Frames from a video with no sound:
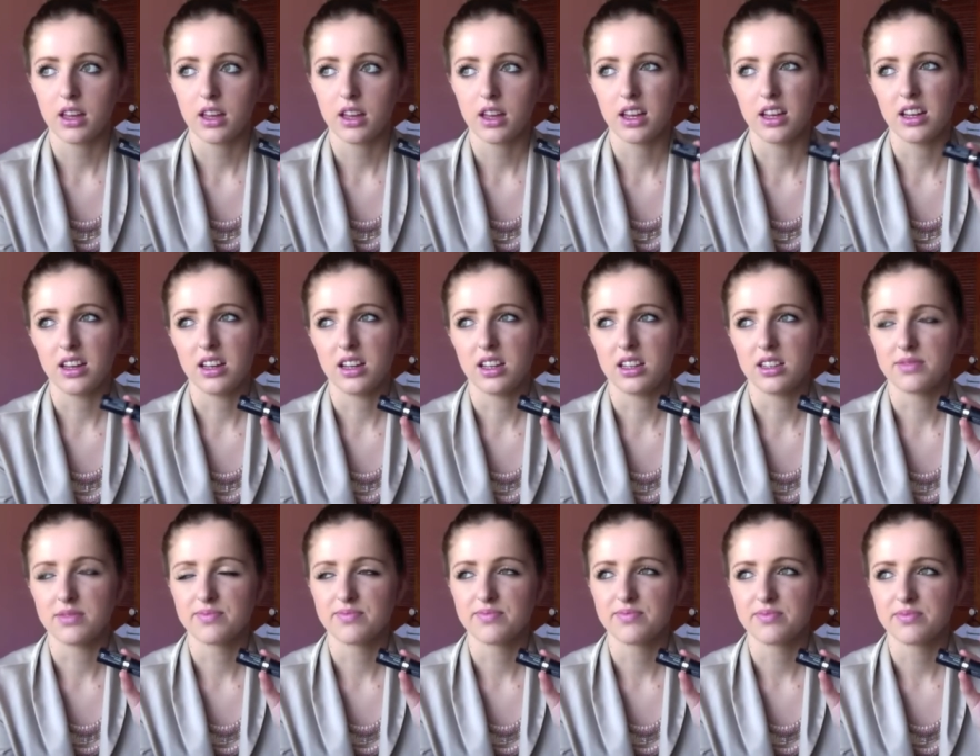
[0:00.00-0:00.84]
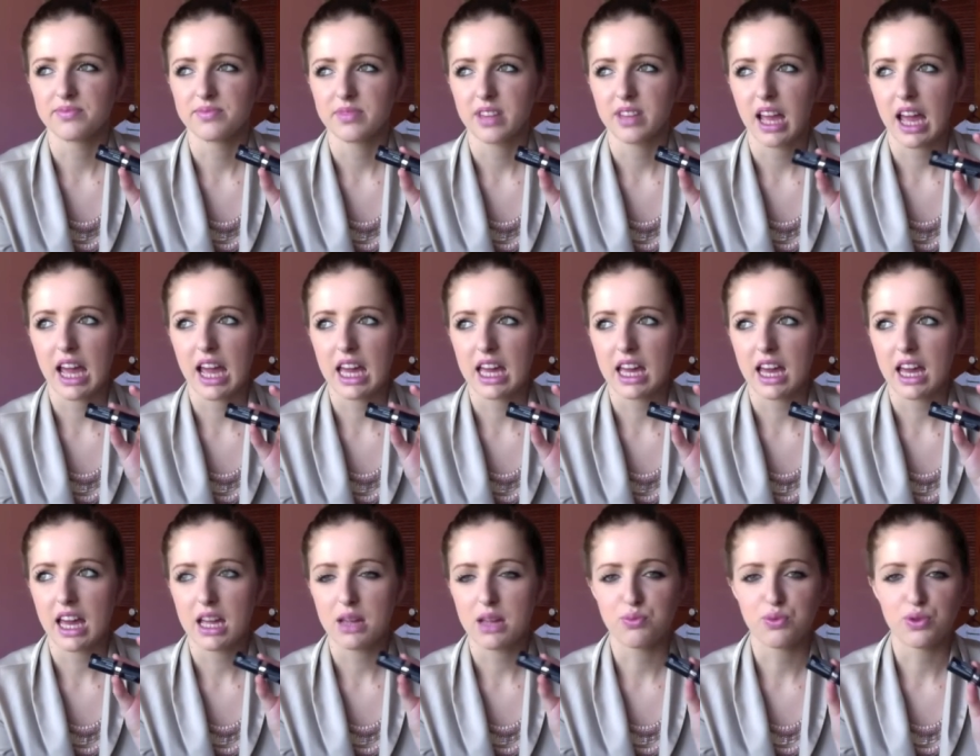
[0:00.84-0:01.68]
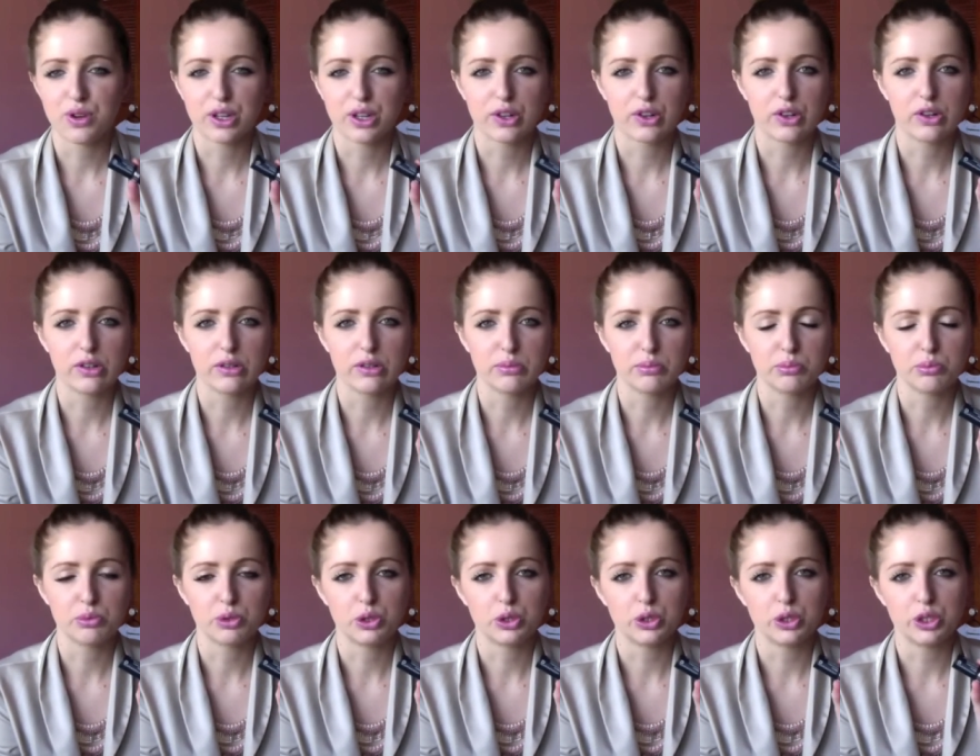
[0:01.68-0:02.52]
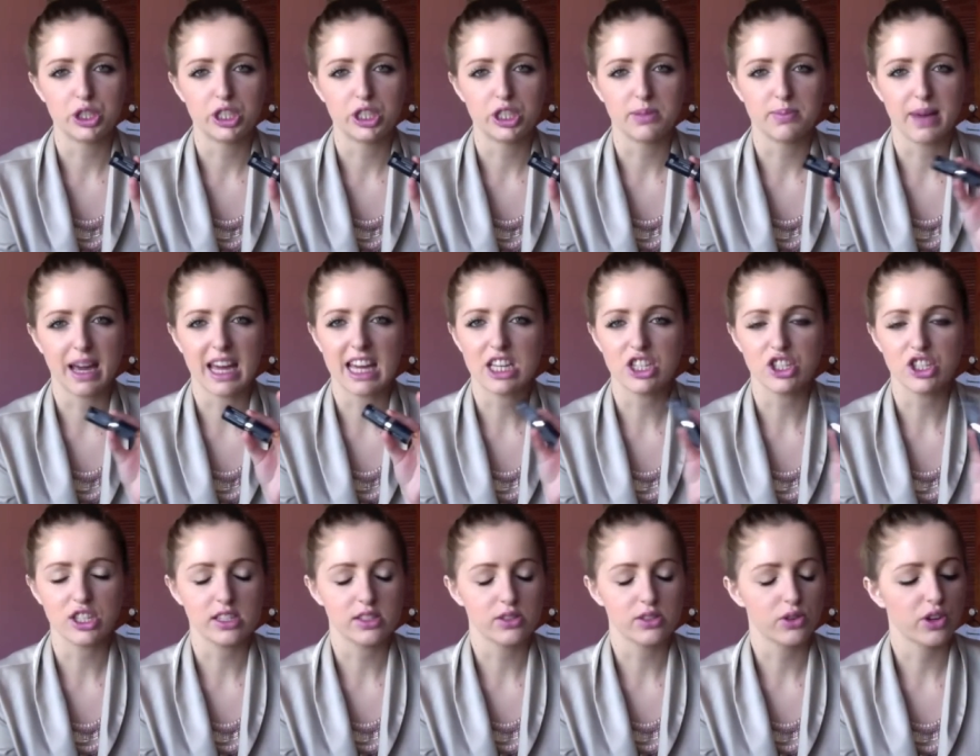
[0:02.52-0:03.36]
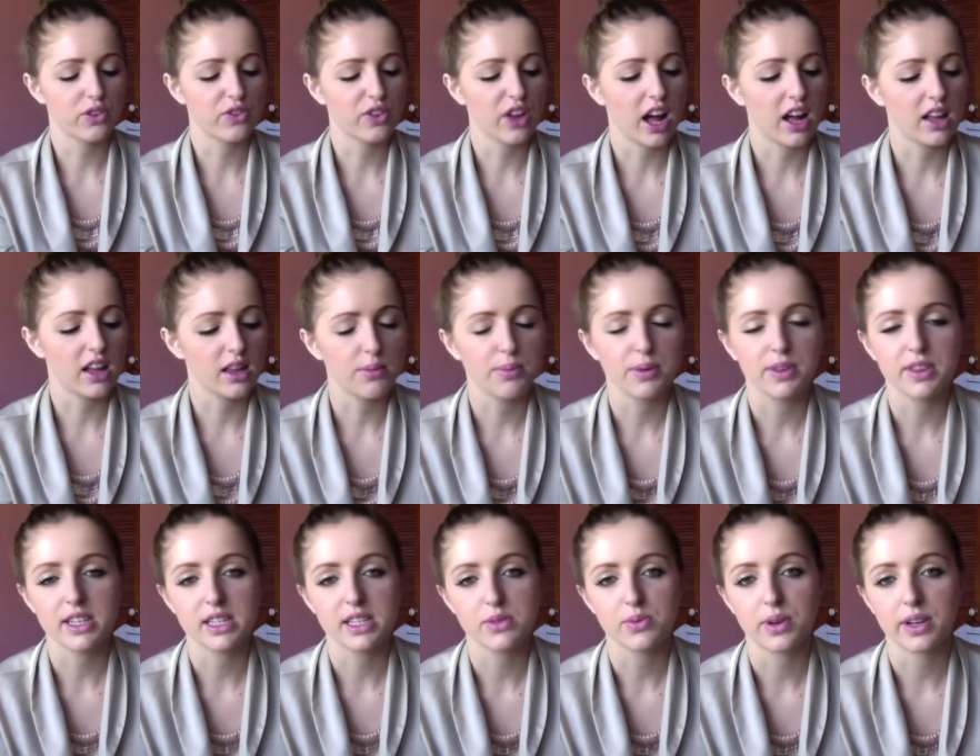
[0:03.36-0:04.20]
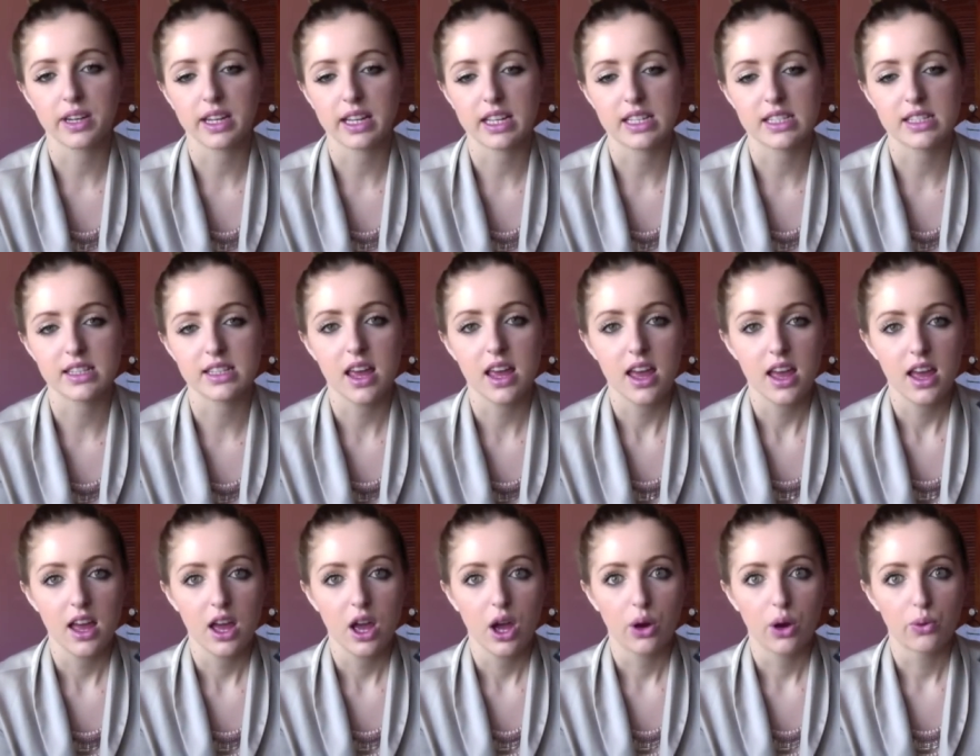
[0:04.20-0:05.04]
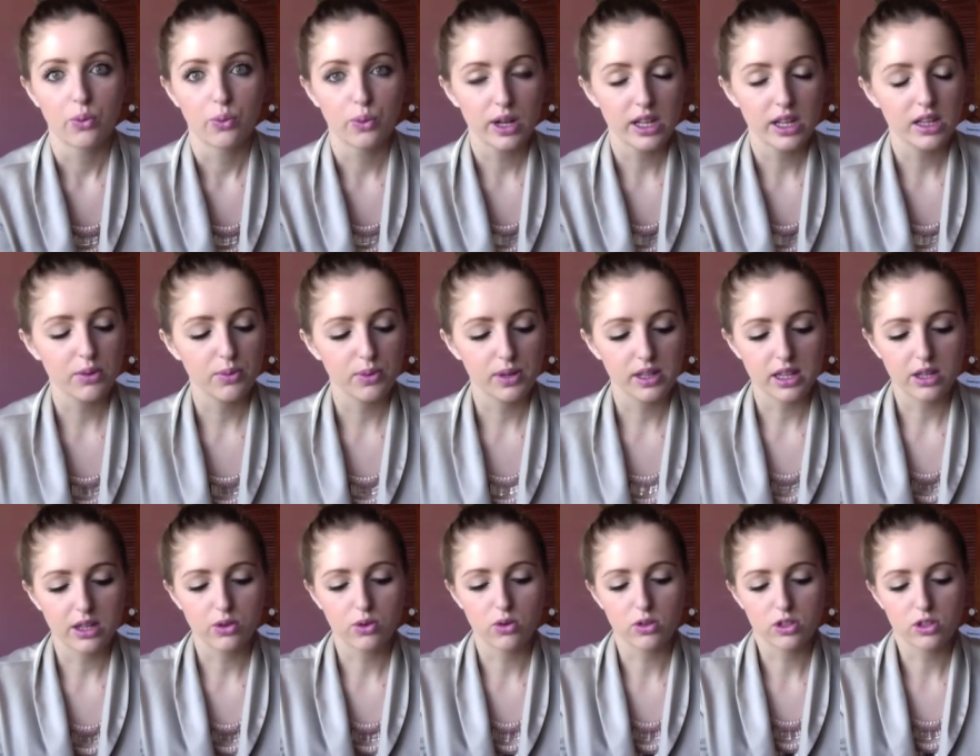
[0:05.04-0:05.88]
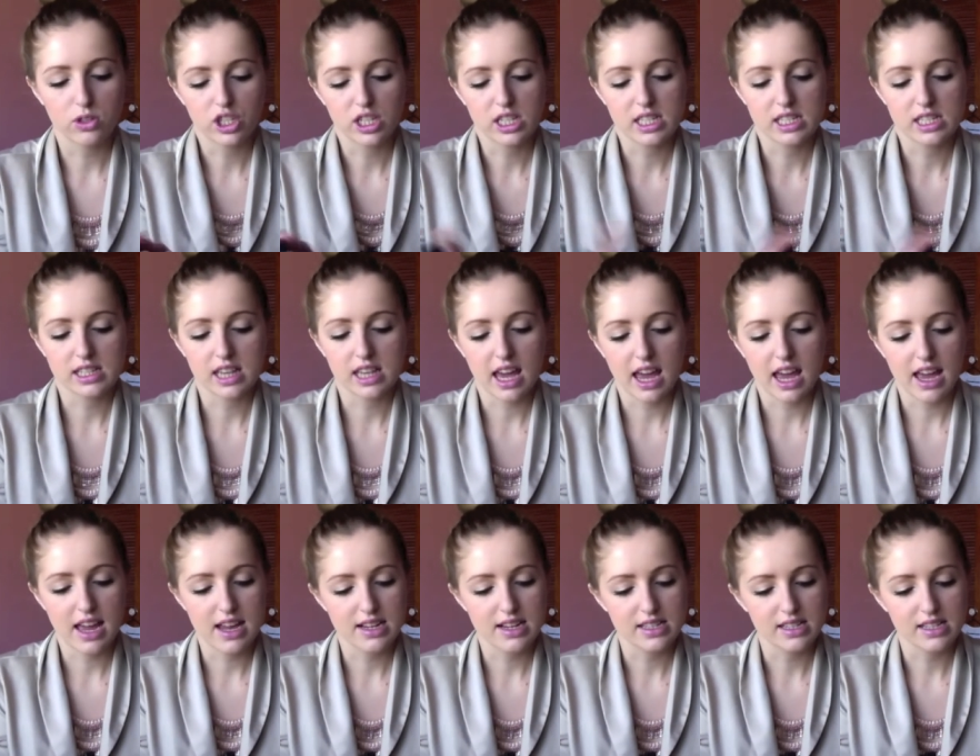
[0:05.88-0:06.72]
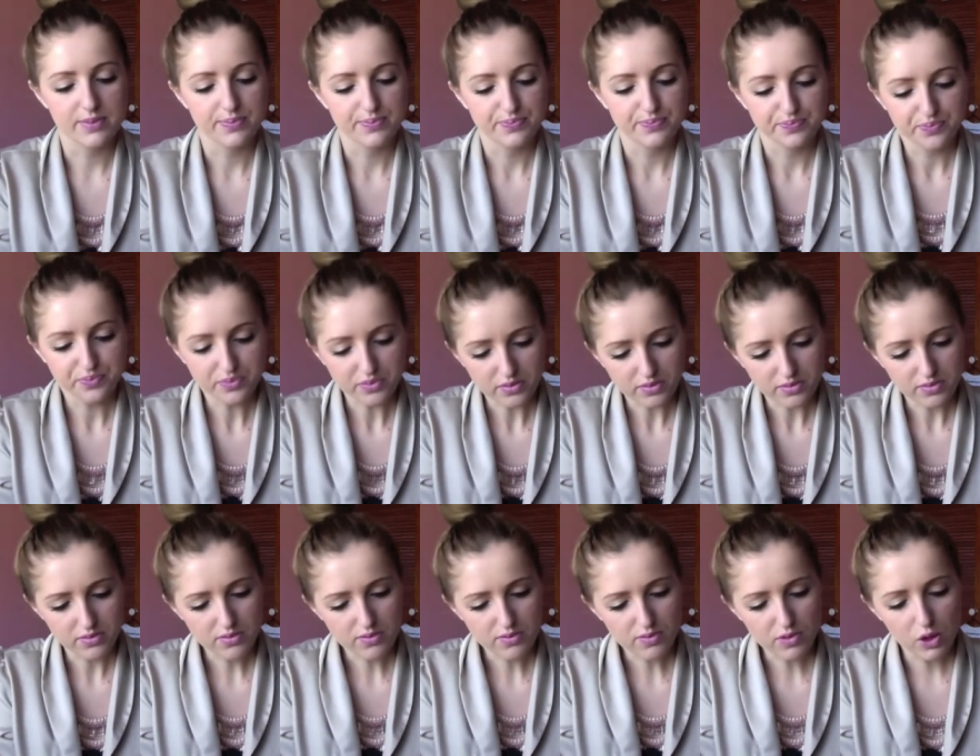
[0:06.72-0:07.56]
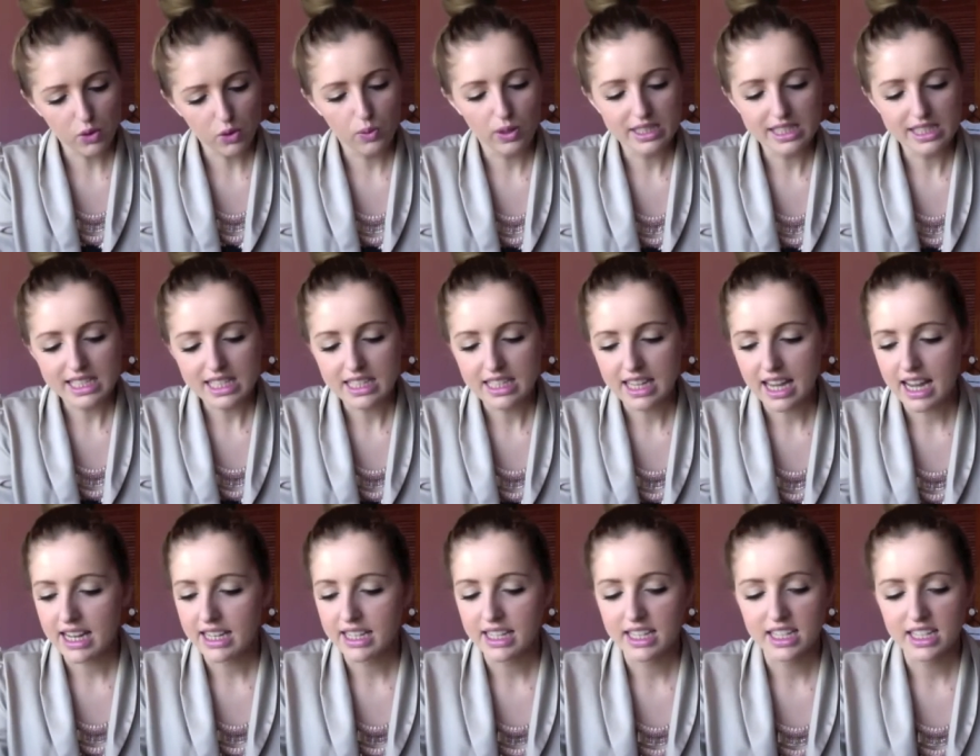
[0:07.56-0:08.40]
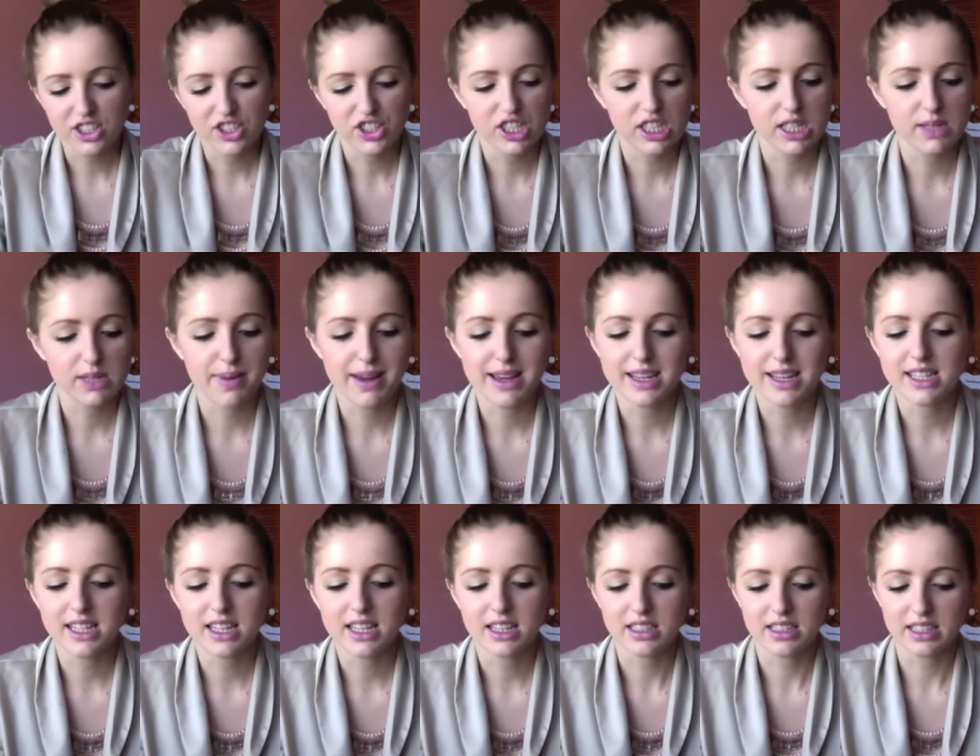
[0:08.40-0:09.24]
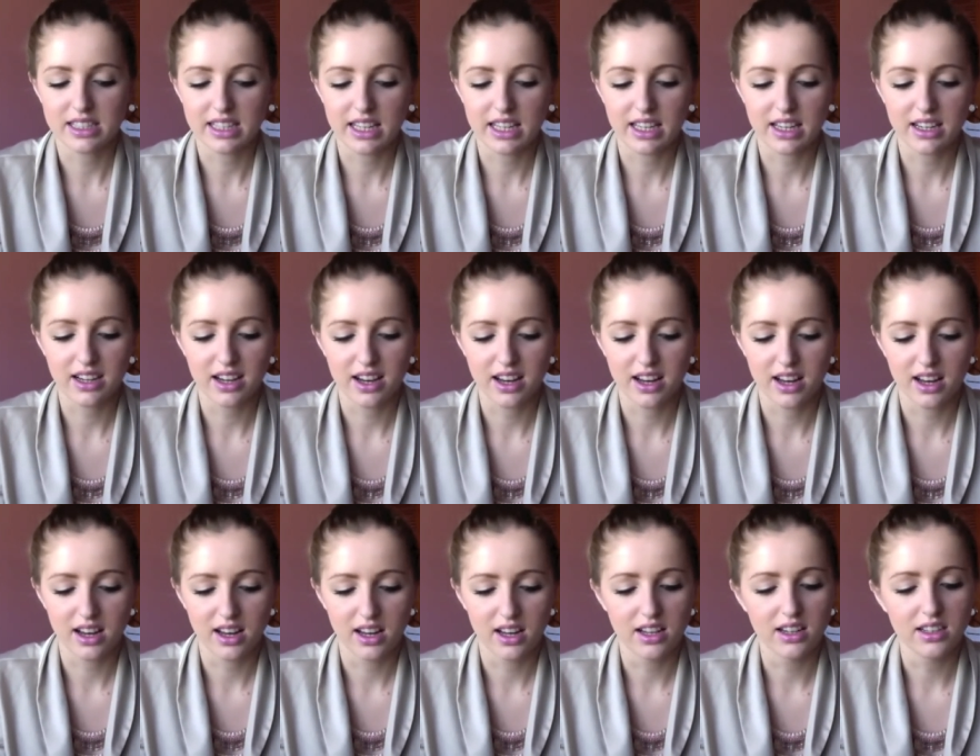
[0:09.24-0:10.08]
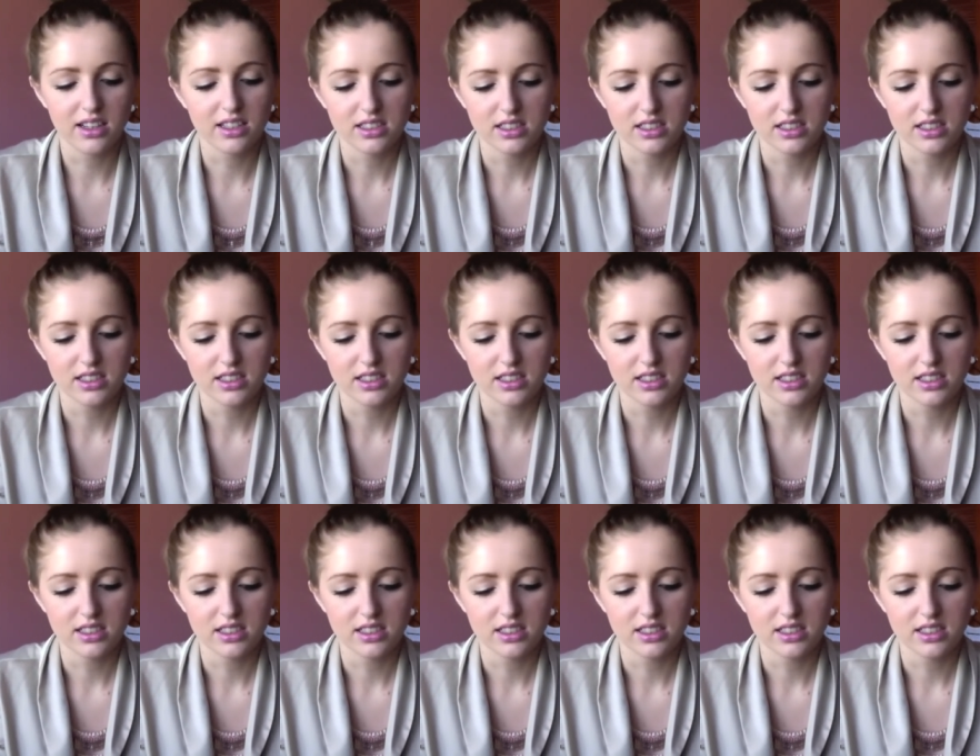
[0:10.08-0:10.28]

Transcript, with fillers: uh, apricot nude beigey sort of colour but this one is really really gorgeous and once again it's just basically uh,